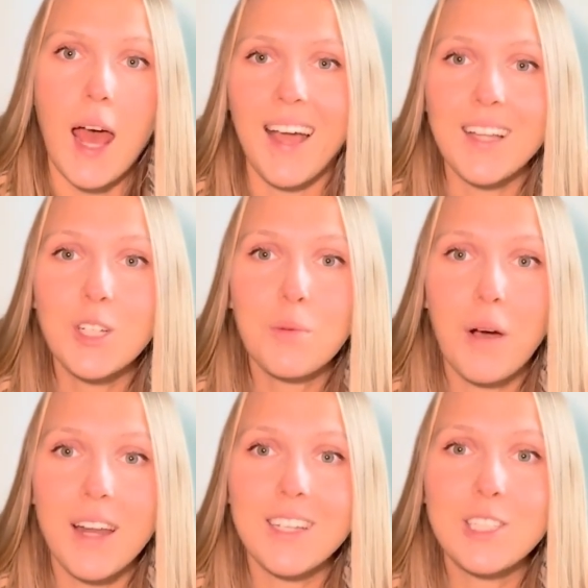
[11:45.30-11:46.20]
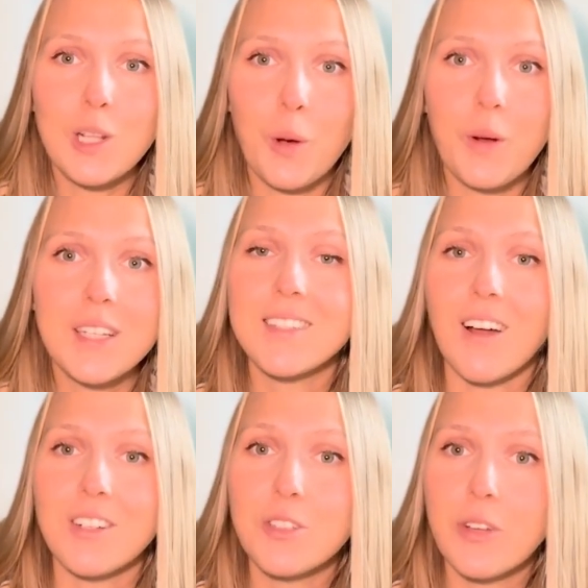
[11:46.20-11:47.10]
And your body slowly
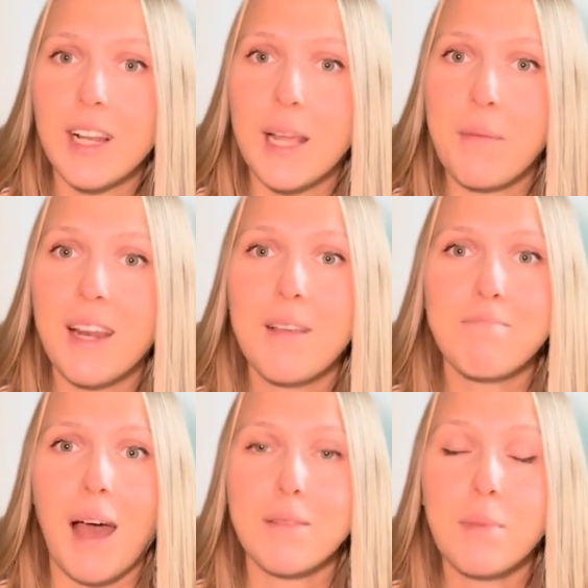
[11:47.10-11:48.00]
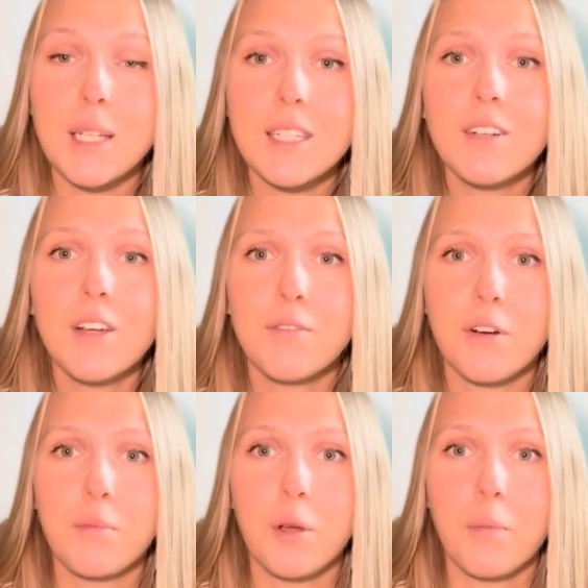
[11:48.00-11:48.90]
starts to eliminate bad bacteria
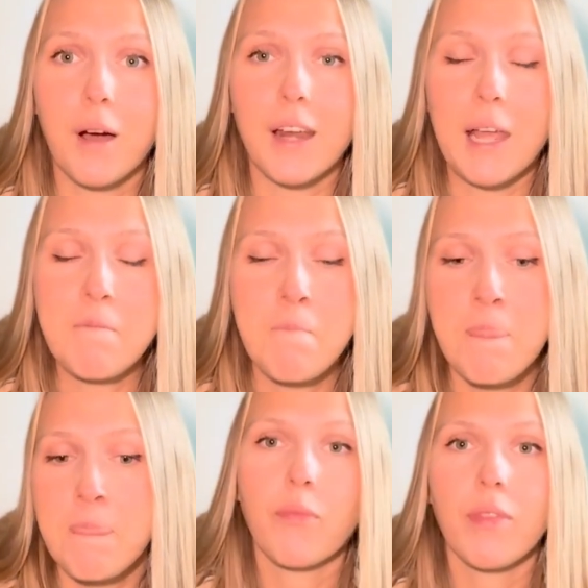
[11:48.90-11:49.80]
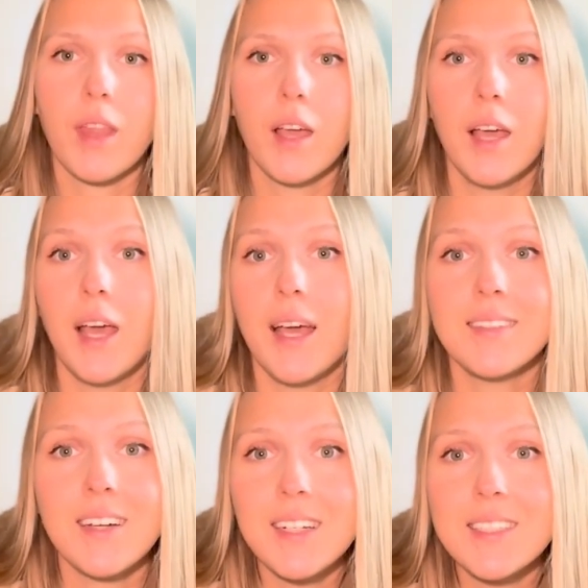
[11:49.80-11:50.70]
from your body.
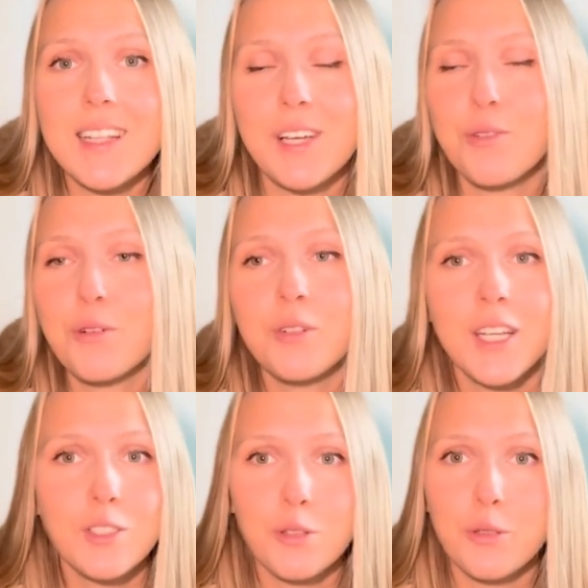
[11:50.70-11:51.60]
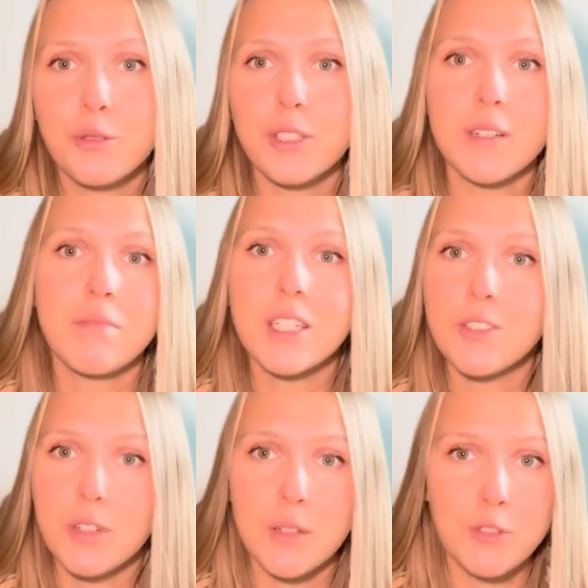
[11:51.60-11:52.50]
And honestly, you don't need to do some
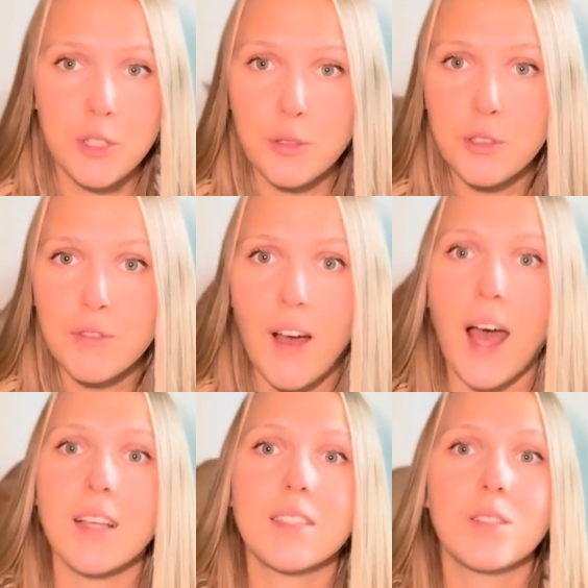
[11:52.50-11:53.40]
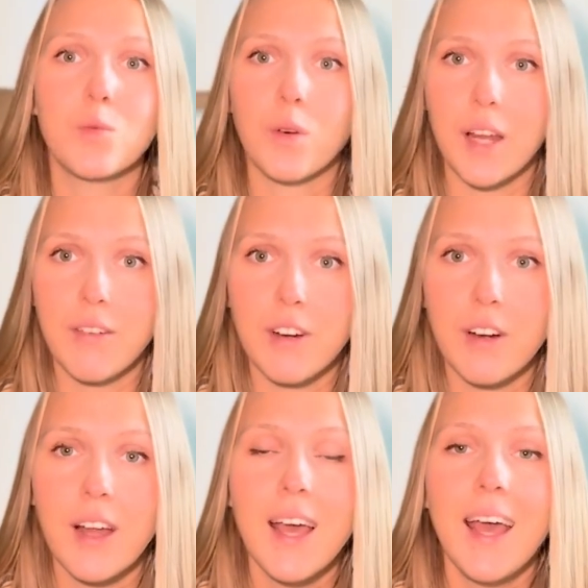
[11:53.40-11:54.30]
extreme juice fasts,
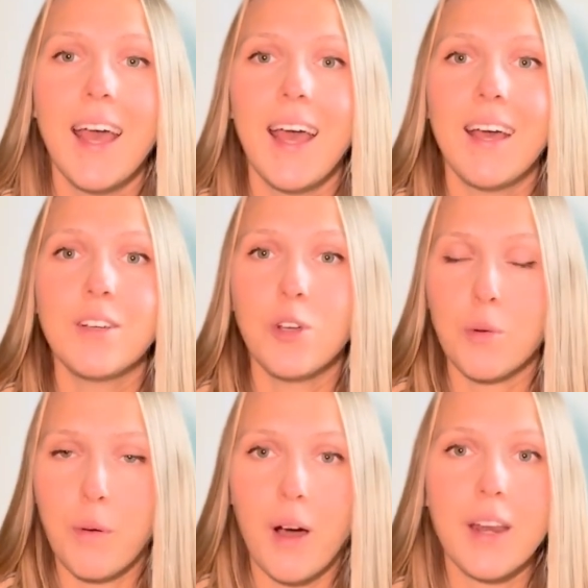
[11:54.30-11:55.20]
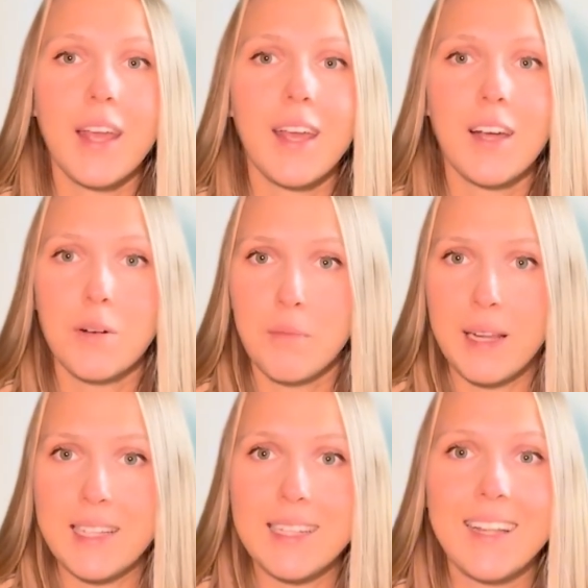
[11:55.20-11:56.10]
whatever. Your body
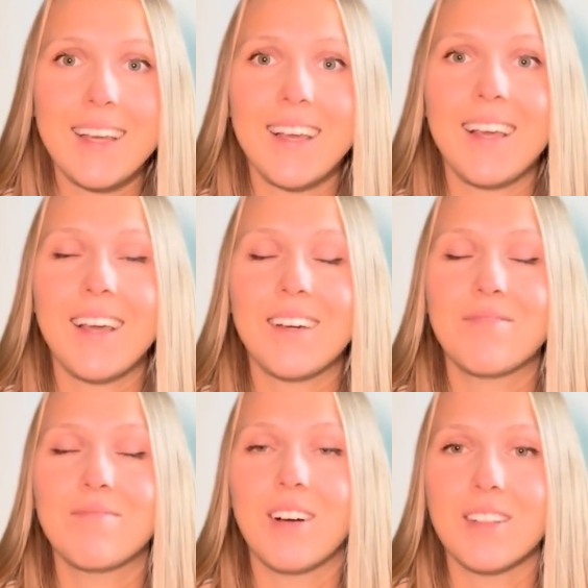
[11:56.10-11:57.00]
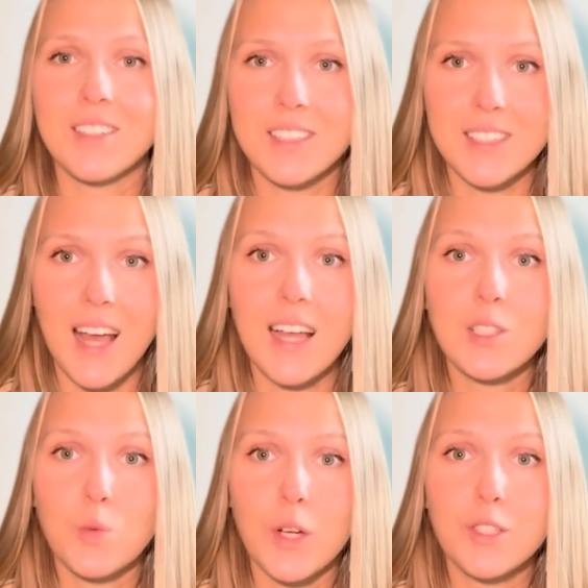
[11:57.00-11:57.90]
completely
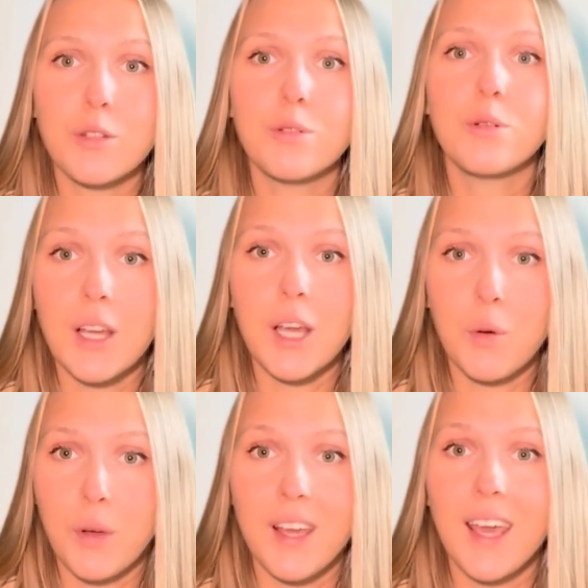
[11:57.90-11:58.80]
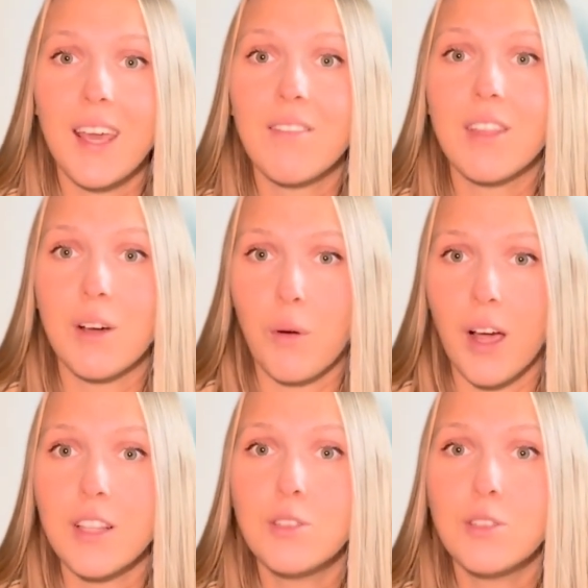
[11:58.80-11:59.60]
understands what to do if we keep the right